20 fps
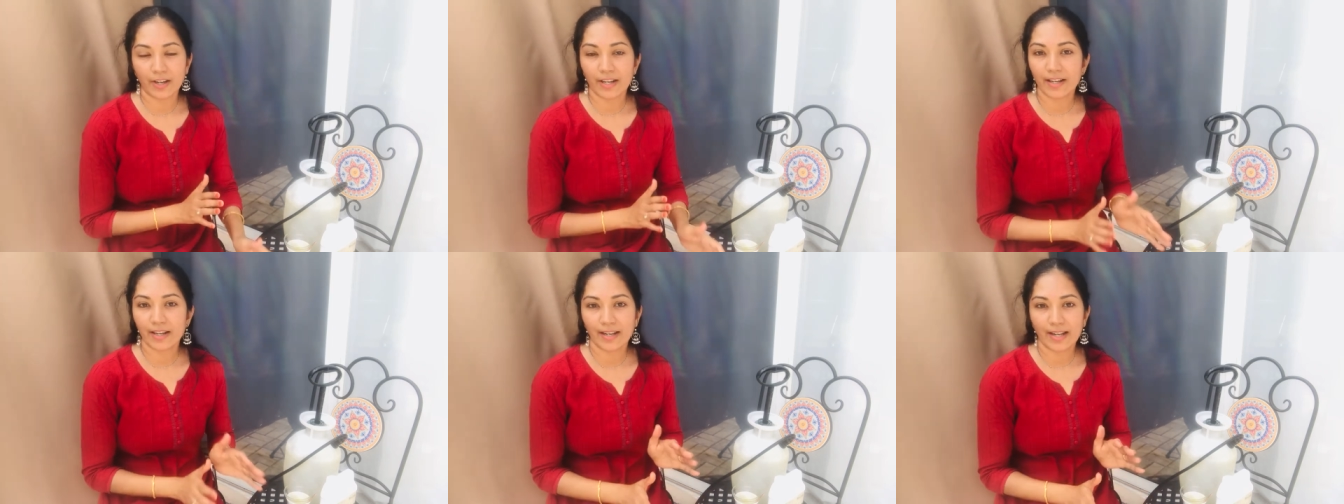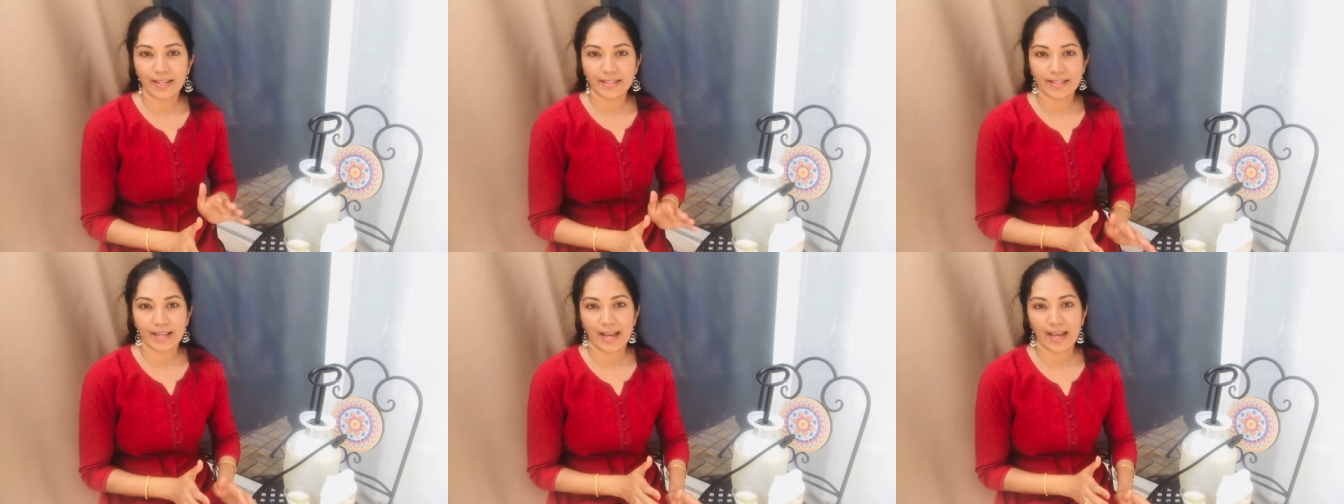
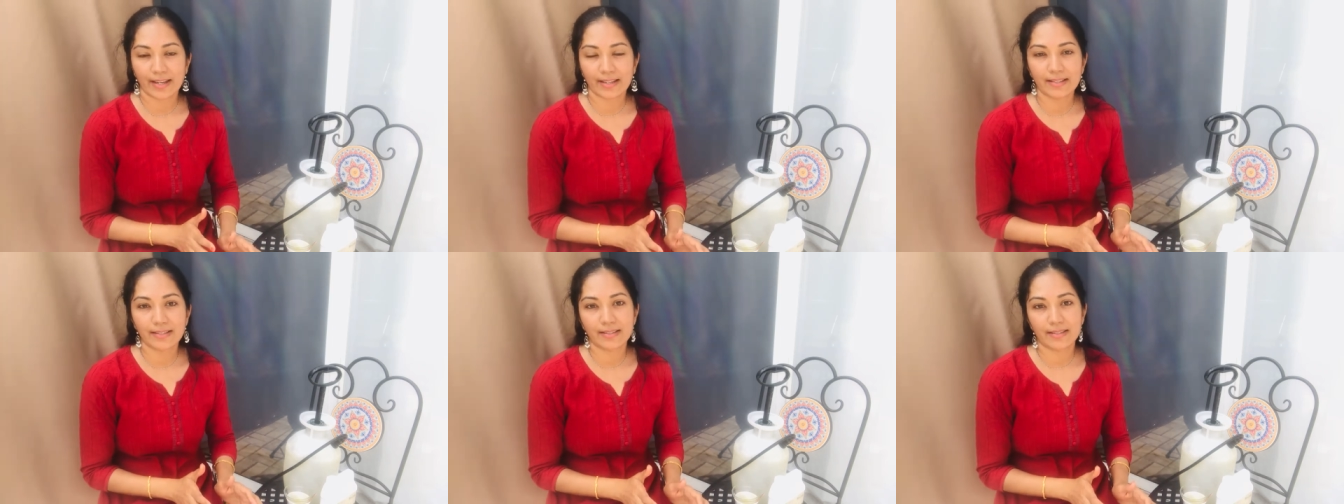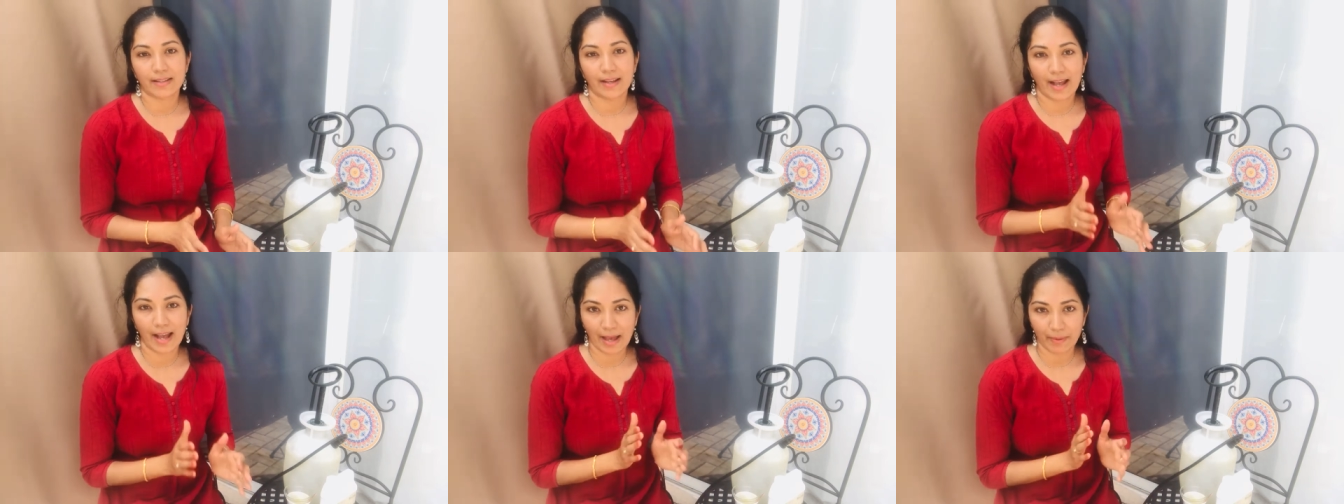fungal attacks
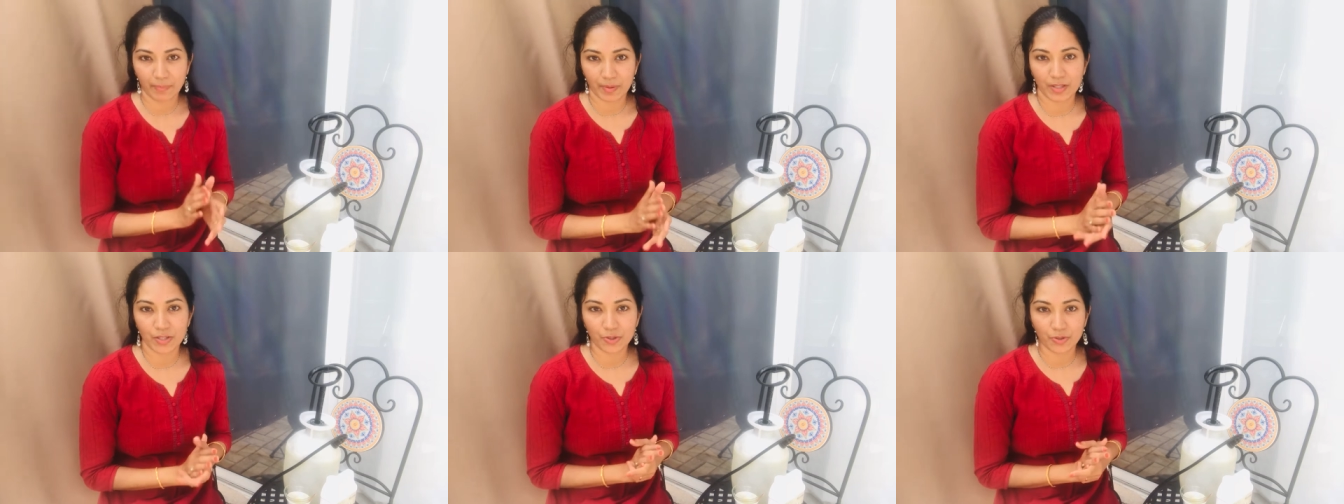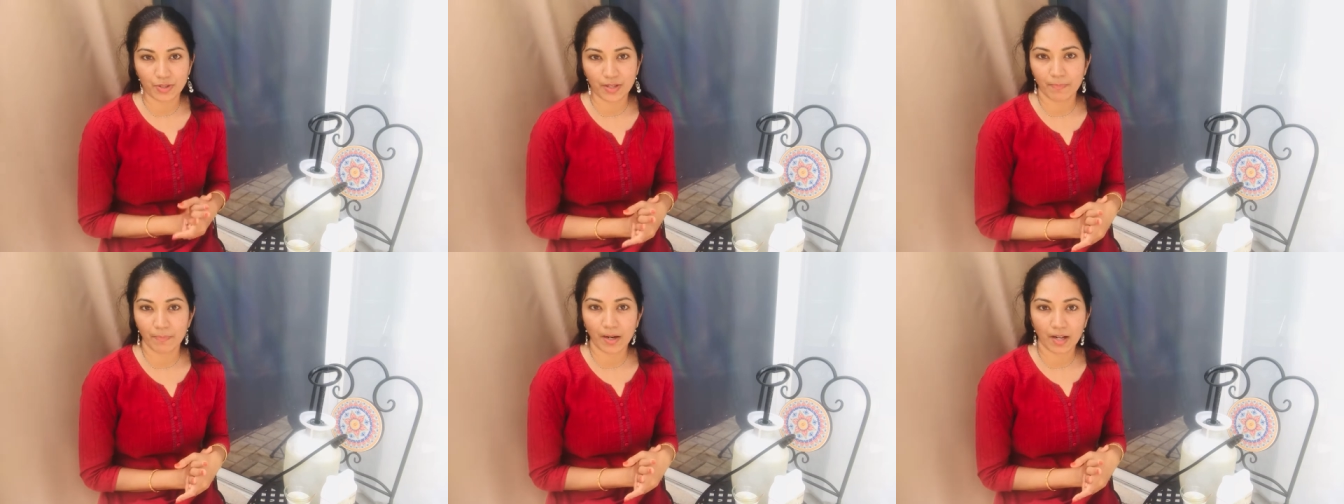happen to
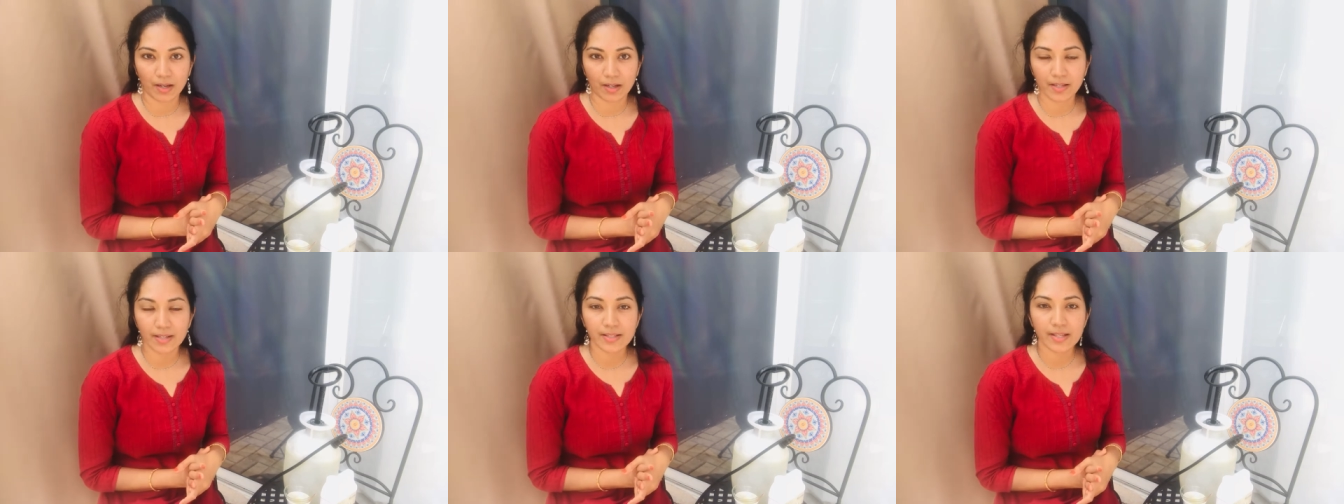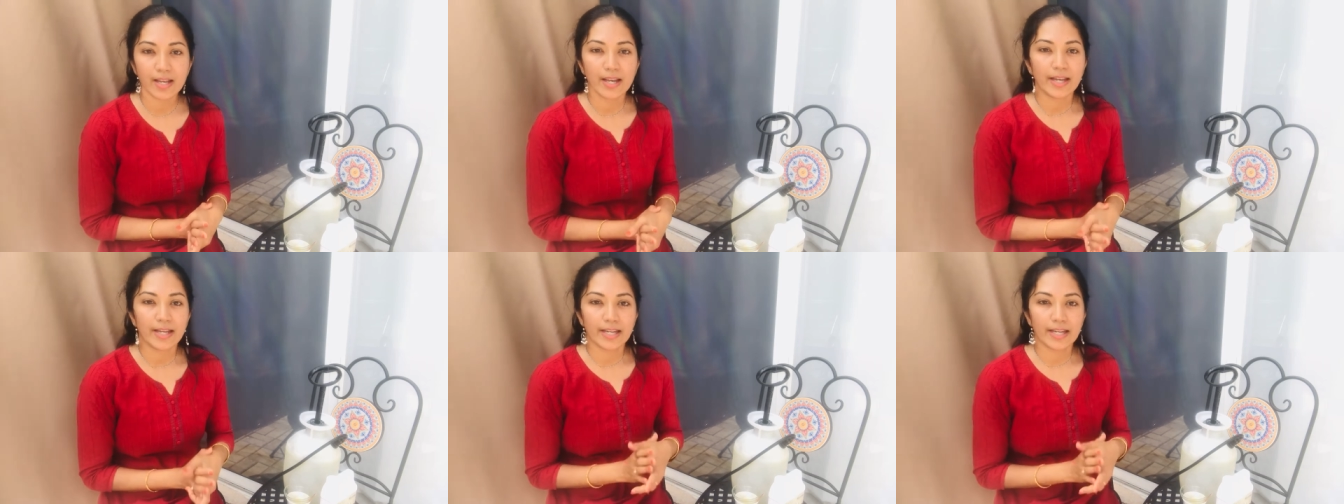the plants,